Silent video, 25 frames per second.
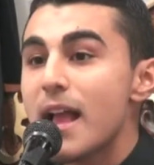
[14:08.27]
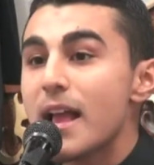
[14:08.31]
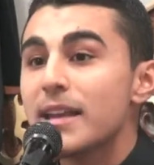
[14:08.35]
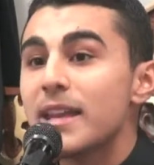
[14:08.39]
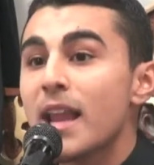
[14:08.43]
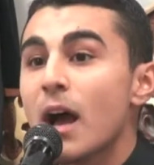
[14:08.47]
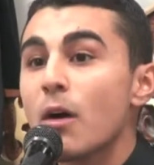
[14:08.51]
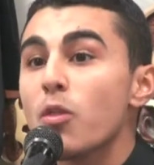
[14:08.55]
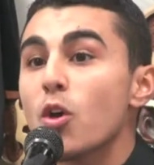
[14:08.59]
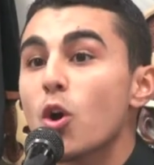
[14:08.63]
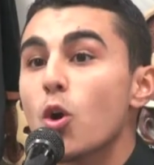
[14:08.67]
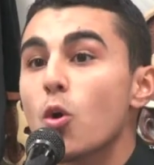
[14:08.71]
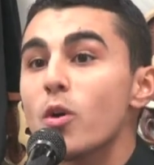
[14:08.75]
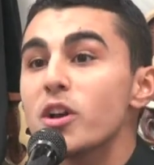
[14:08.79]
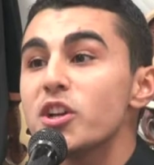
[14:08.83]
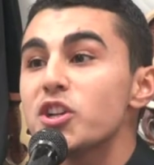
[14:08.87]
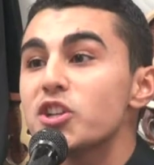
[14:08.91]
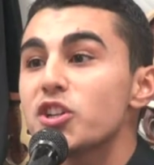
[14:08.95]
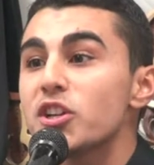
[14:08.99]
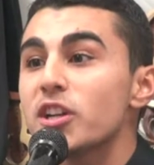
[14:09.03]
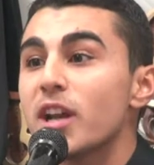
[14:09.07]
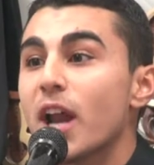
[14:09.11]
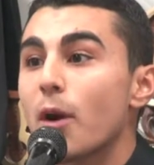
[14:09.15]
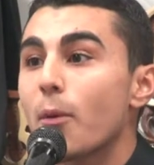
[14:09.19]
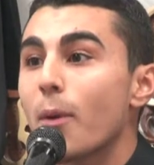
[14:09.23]
Now the
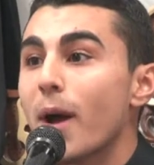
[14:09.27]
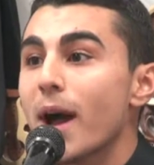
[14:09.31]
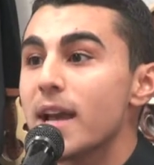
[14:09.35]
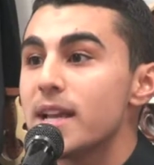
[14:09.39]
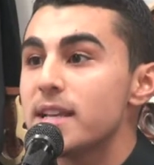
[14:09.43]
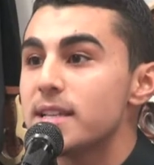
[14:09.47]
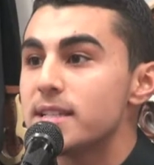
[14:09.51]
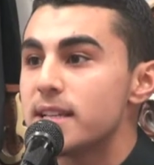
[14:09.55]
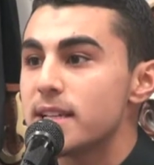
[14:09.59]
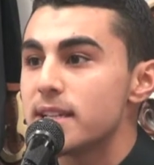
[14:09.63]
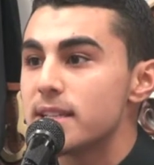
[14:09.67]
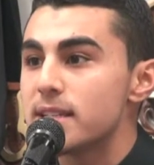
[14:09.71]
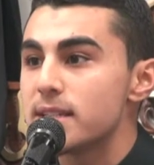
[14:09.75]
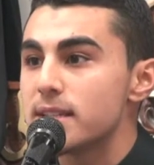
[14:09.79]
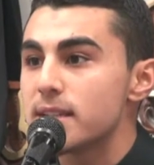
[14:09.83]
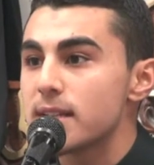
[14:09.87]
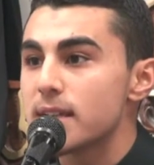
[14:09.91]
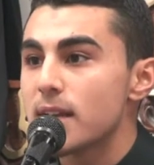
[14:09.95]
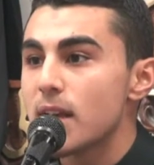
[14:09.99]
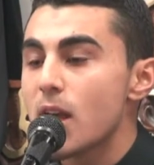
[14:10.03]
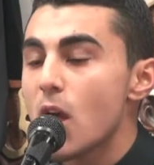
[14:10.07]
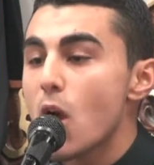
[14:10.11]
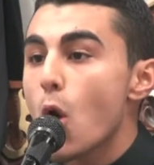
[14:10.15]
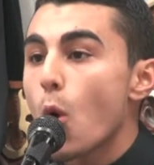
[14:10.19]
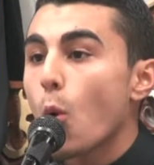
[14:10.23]
question arises,
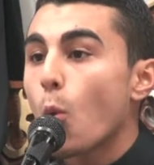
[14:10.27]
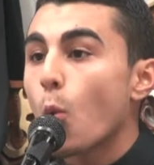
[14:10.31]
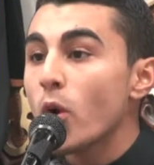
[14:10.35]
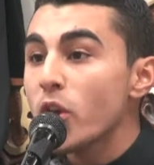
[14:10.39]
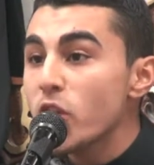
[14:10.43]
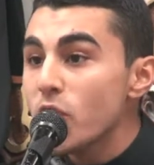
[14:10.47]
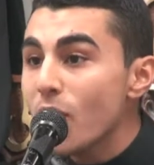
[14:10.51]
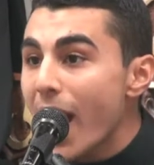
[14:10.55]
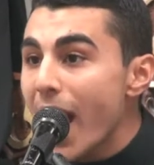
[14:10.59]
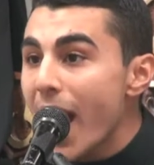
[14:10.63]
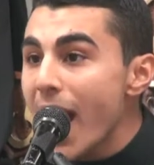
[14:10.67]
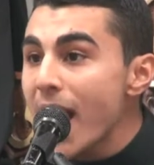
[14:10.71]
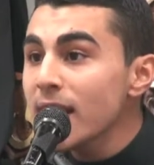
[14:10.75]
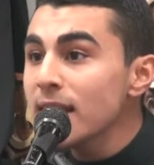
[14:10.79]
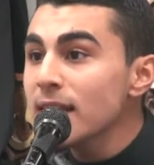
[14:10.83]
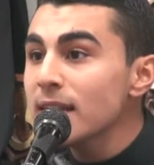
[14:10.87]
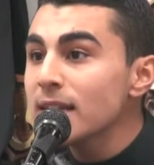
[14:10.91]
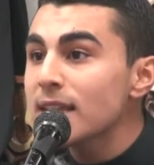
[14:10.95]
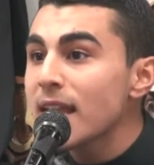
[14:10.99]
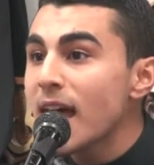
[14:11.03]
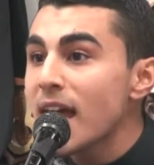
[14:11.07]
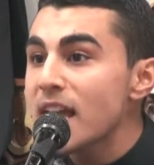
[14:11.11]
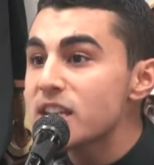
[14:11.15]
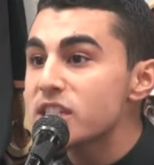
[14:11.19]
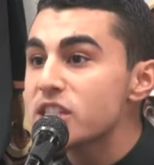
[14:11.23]
when you
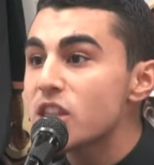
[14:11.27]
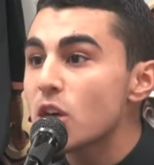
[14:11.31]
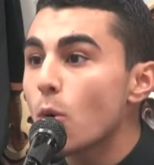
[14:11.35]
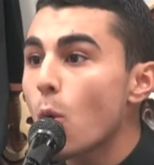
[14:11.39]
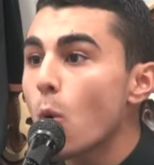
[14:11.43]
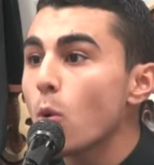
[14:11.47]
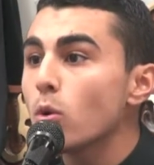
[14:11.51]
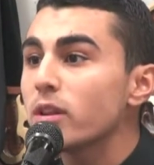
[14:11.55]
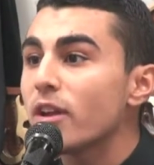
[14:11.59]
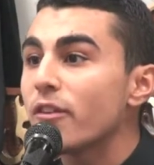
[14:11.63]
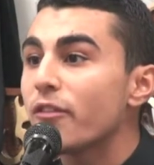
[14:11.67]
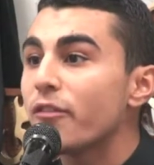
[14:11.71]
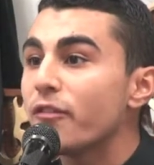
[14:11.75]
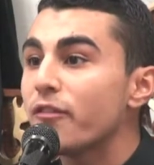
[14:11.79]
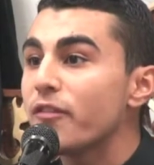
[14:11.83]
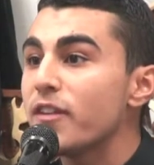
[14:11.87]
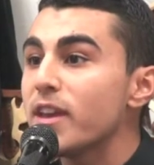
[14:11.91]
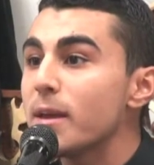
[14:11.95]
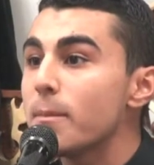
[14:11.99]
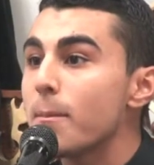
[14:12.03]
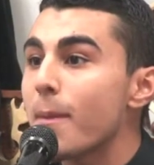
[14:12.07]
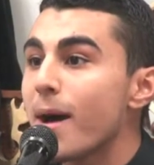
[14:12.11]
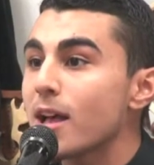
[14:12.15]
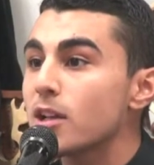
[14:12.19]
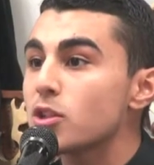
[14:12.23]
analyze the role of
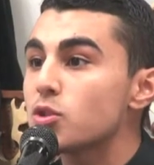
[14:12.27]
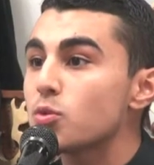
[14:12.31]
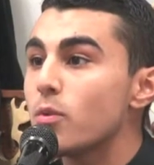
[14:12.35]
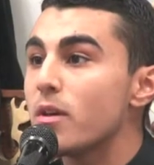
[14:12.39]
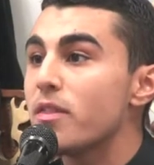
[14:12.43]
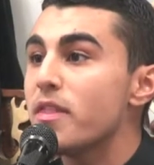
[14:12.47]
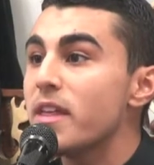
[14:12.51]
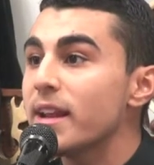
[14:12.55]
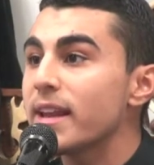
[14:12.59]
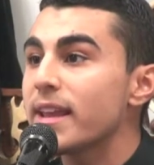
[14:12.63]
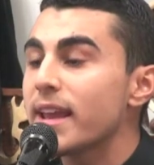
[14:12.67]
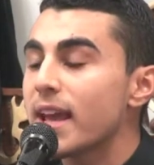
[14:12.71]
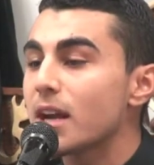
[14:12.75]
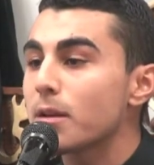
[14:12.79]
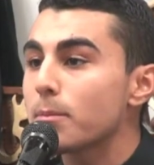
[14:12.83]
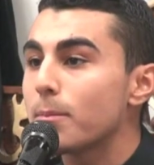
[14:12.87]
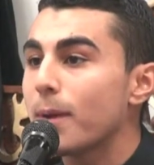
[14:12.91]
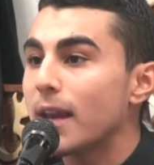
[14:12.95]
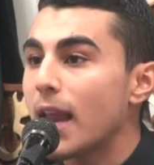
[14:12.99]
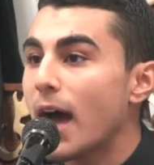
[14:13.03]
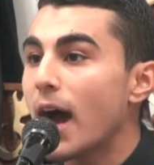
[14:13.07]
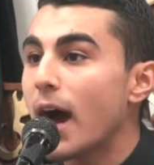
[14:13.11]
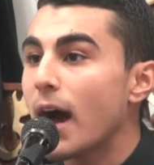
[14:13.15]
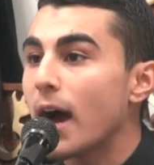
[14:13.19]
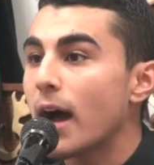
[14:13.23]
females within
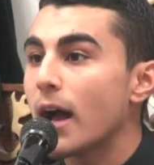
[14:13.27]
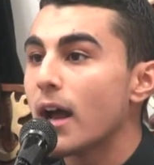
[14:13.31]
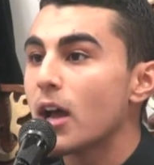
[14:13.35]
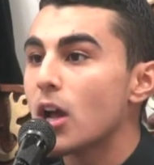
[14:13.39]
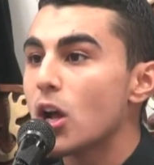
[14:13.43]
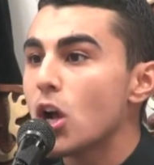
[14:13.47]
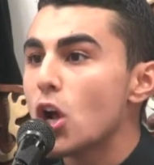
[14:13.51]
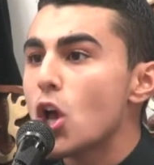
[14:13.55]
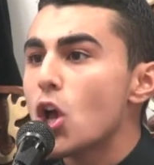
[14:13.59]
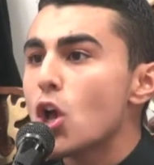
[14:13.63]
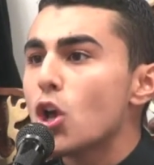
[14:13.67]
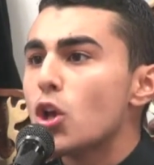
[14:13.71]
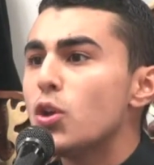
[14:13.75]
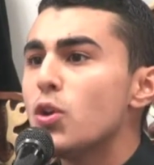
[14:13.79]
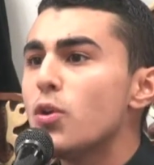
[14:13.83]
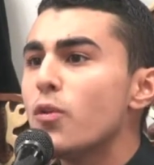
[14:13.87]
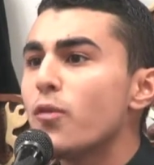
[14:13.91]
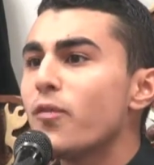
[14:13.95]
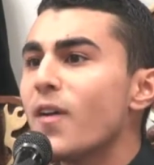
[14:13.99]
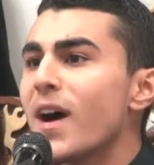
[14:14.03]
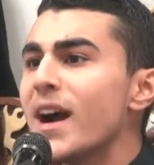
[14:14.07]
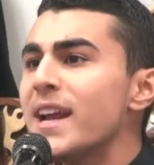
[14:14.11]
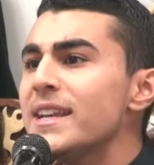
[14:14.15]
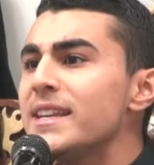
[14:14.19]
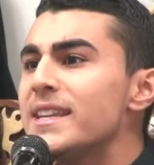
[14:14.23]
Karbala, you
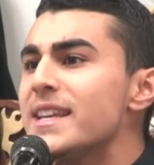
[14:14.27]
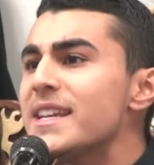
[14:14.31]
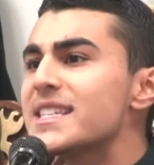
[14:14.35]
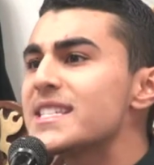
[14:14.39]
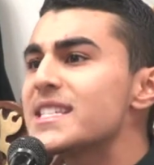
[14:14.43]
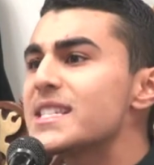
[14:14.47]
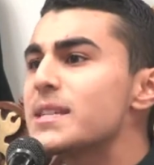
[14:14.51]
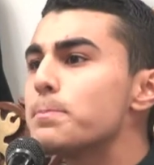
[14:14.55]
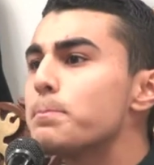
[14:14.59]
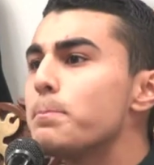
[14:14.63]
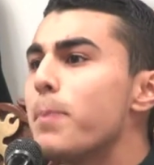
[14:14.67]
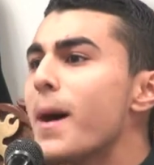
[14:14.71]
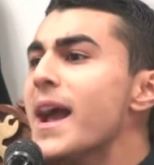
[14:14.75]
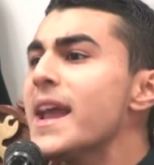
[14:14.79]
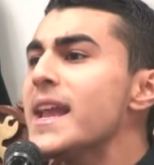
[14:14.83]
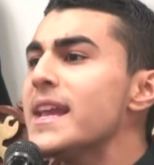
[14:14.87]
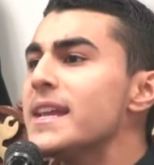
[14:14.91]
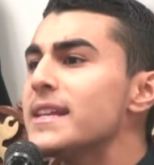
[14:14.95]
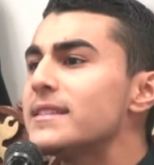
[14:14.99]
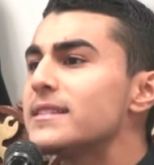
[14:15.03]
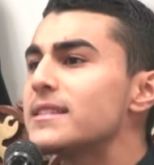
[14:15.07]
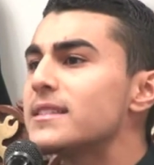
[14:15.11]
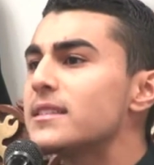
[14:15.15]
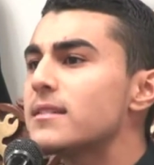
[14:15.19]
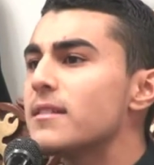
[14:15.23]
find
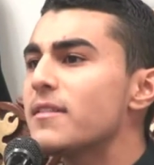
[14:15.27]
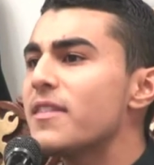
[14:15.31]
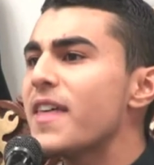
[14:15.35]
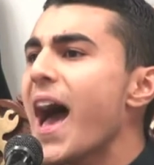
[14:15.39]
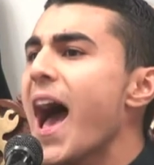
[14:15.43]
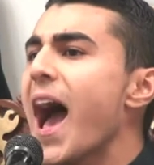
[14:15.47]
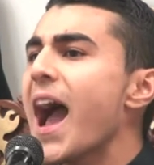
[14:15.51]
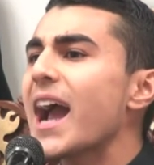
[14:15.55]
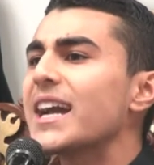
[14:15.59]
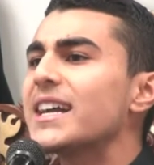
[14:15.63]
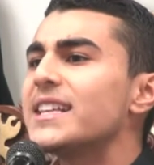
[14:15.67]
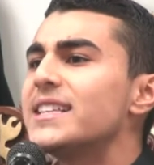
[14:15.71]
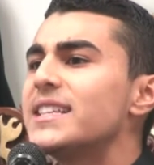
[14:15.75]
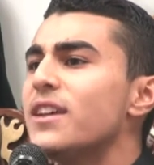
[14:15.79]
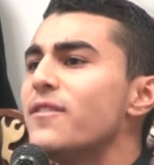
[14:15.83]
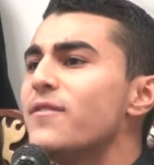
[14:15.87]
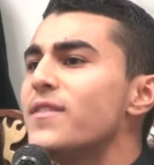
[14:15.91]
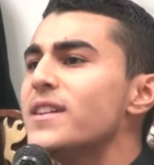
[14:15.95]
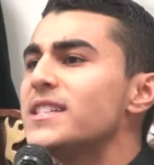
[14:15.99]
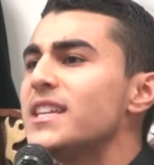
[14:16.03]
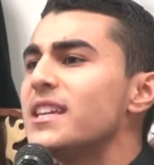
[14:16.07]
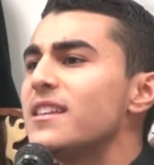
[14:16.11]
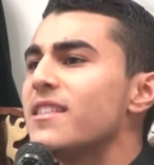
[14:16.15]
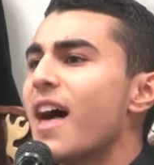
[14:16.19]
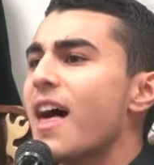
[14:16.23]
despite the
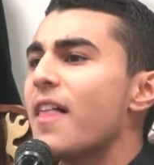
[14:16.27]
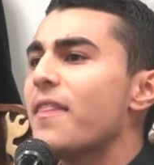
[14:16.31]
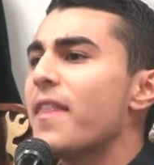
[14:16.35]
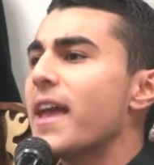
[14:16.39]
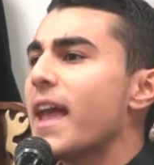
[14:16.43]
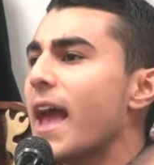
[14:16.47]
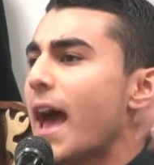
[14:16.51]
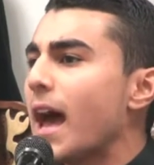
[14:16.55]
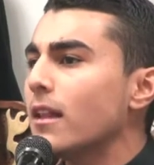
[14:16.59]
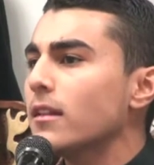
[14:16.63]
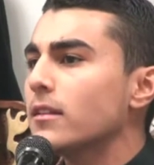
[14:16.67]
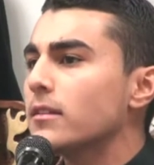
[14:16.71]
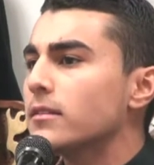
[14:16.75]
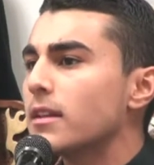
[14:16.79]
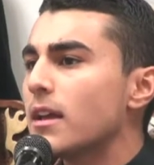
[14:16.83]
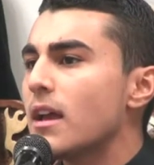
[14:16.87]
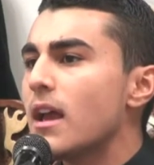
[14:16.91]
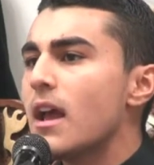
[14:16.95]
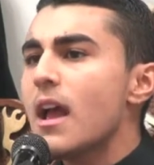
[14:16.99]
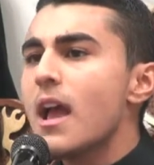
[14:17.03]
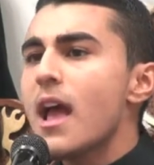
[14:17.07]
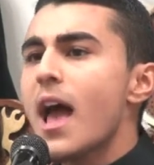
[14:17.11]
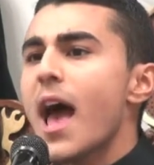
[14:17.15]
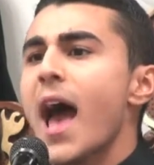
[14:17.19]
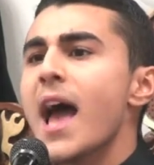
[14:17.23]
activity that they held,
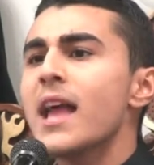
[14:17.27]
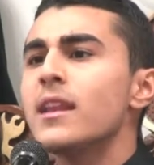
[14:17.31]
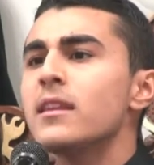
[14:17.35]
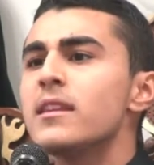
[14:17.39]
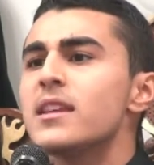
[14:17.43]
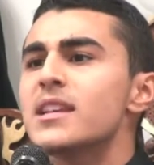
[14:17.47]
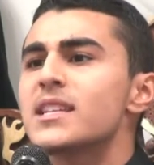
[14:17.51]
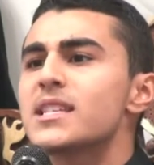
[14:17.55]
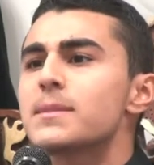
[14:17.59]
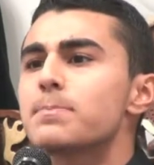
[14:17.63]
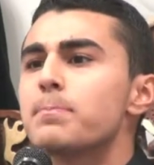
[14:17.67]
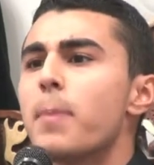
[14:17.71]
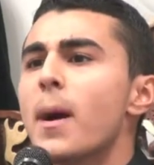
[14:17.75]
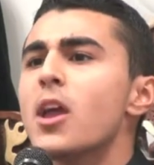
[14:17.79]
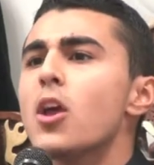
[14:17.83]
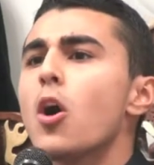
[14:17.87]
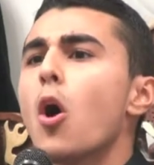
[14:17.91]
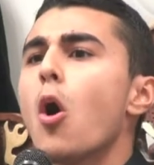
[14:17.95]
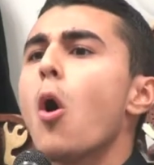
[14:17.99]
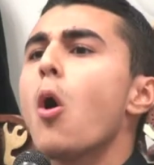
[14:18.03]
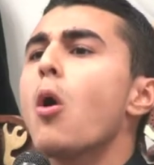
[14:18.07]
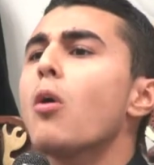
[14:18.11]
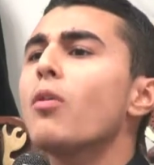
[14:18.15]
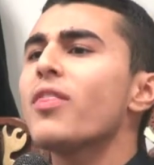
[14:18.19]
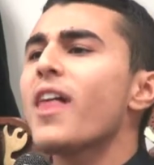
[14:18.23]
and despite
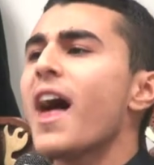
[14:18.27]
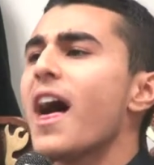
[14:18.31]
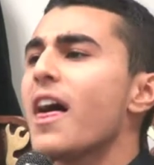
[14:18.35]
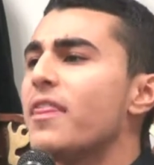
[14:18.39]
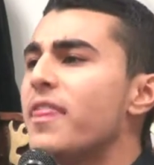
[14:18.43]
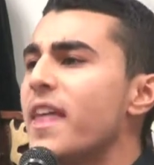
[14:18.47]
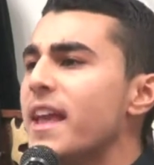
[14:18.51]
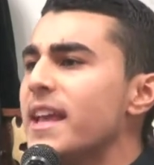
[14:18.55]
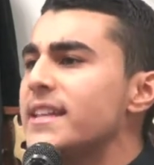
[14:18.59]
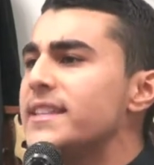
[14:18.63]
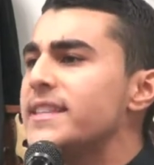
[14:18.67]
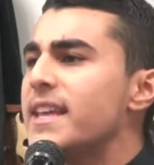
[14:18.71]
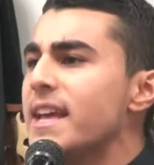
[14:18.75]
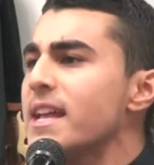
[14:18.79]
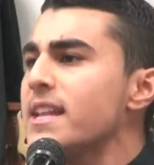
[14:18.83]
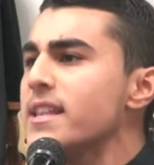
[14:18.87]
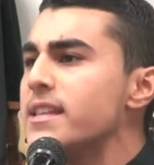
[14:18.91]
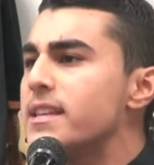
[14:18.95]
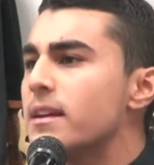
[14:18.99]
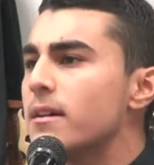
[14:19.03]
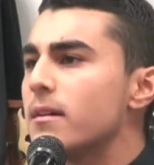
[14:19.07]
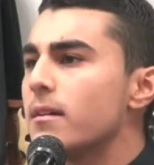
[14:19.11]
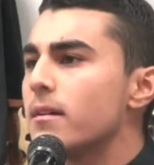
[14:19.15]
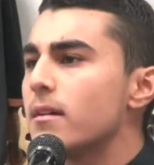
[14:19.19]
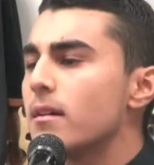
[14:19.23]
all that they
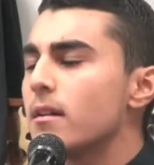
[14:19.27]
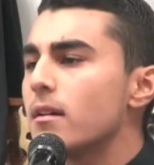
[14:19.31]
did,